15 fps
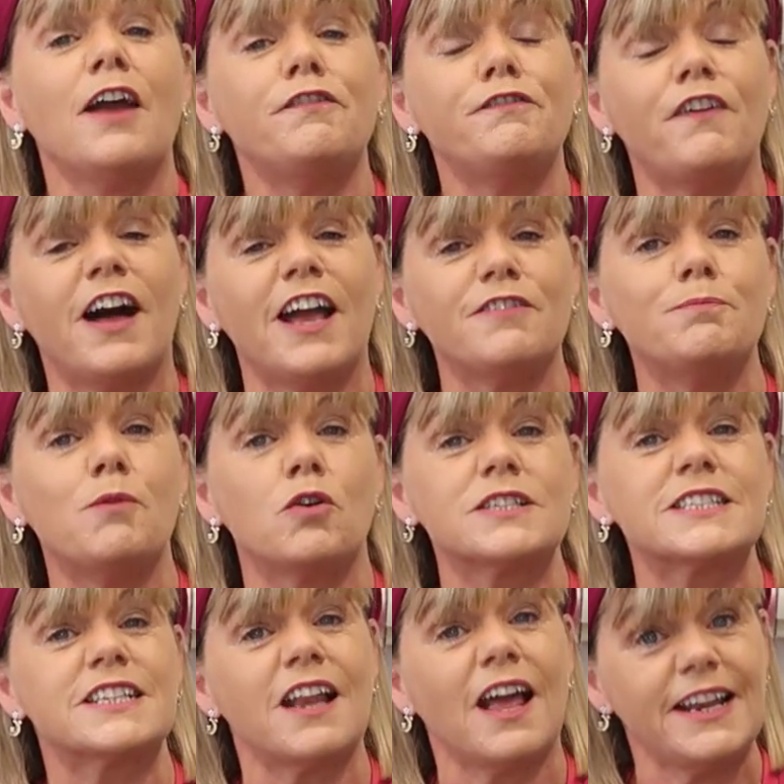on 5 more
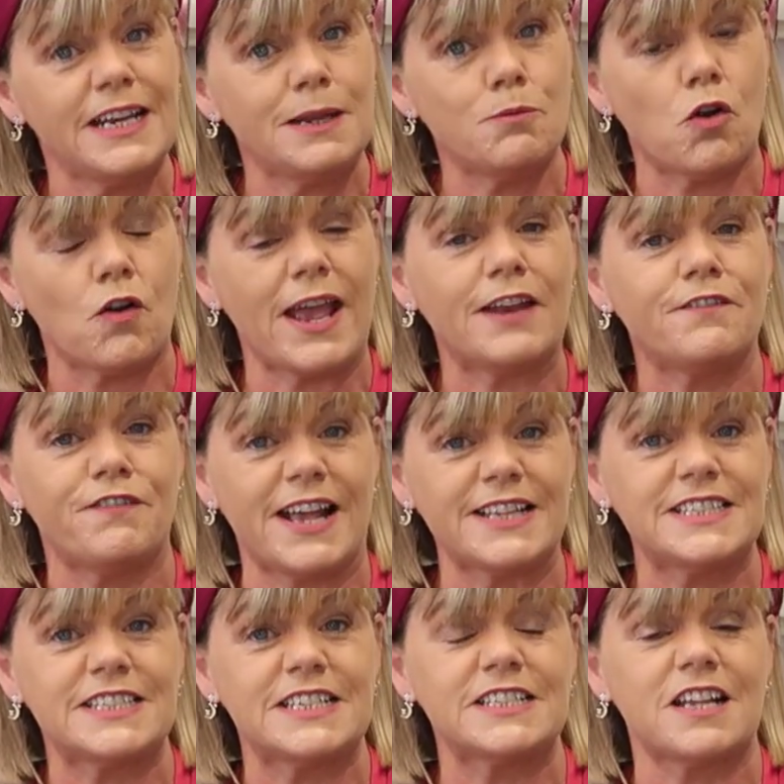slightly more
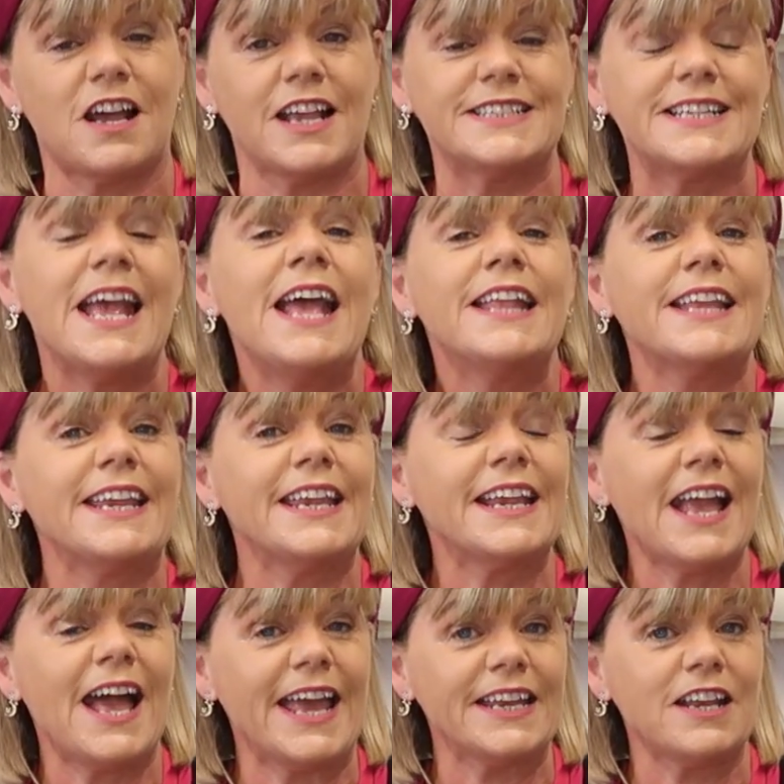advanced designs that
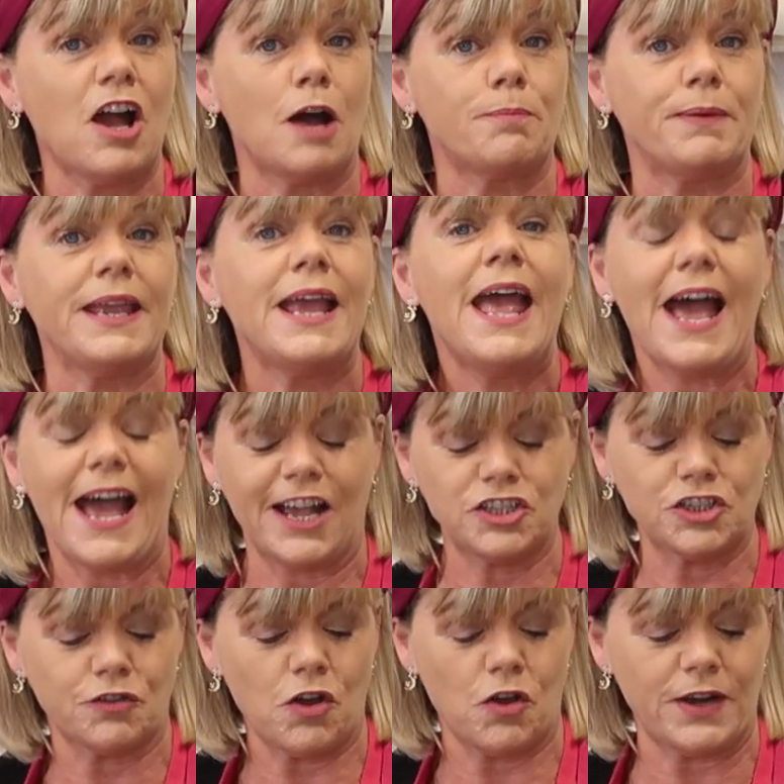you can copy
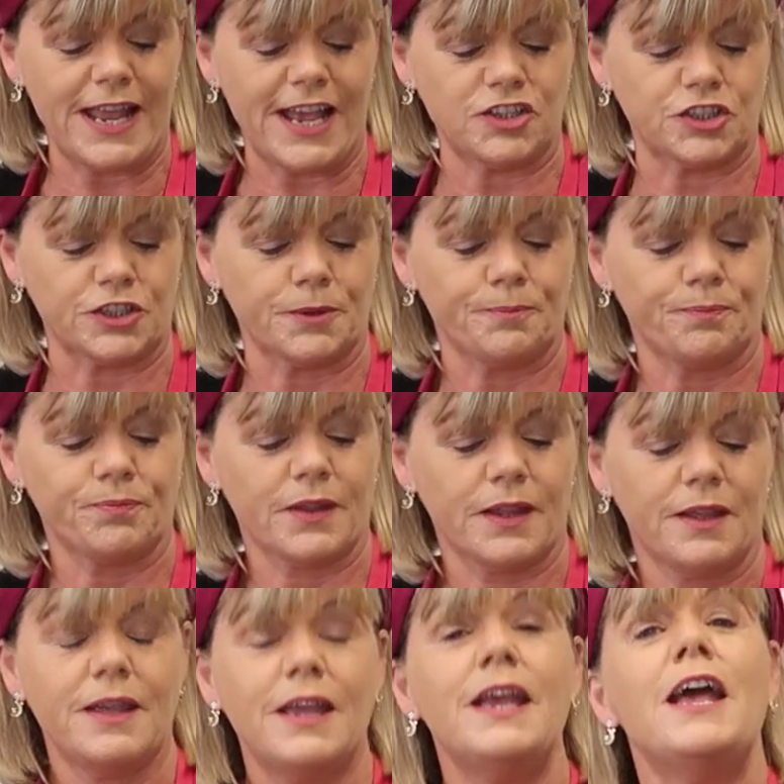at your own leisure.
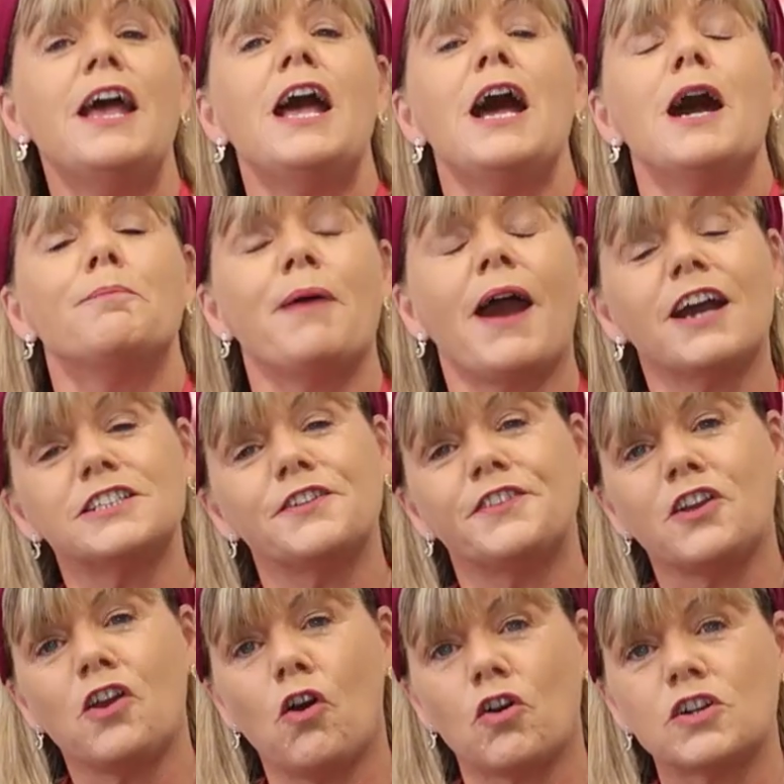Part of
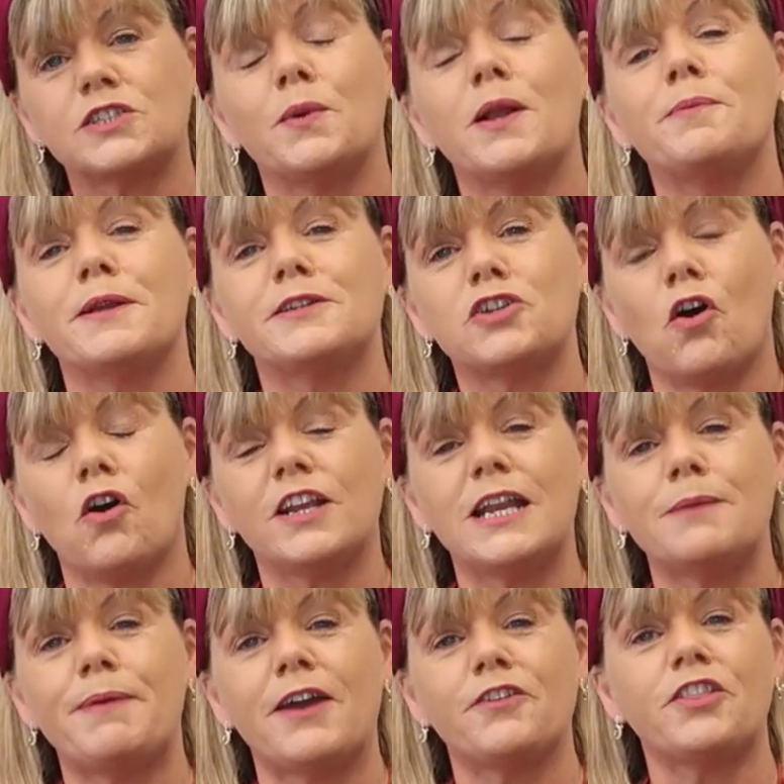the course we'll be
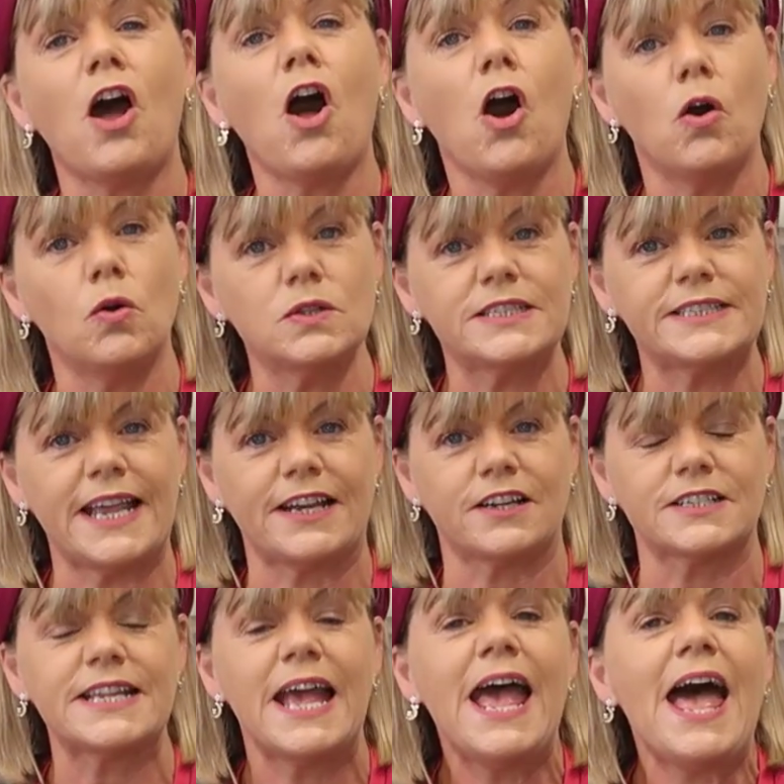talking about the
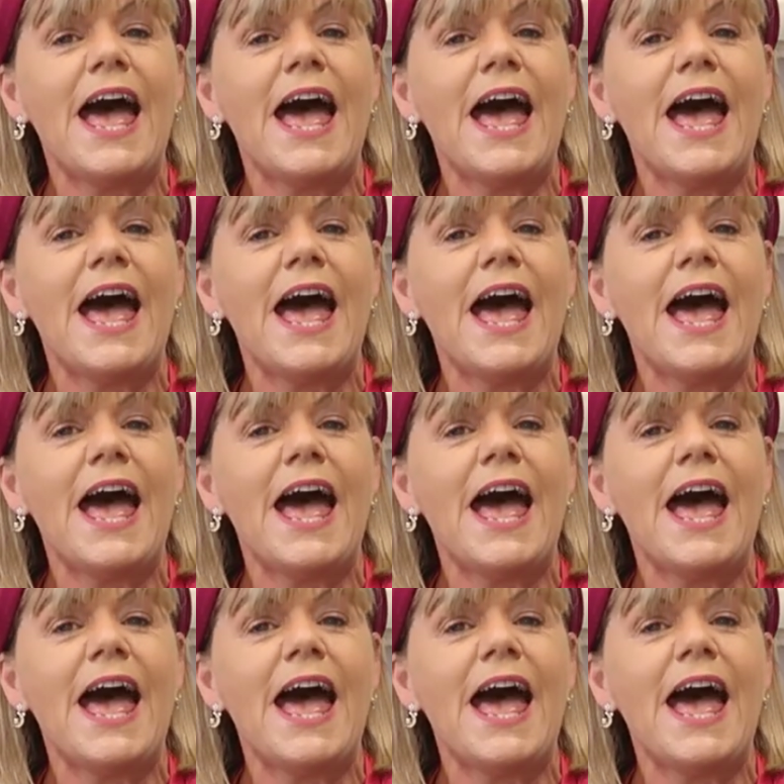wholesalers,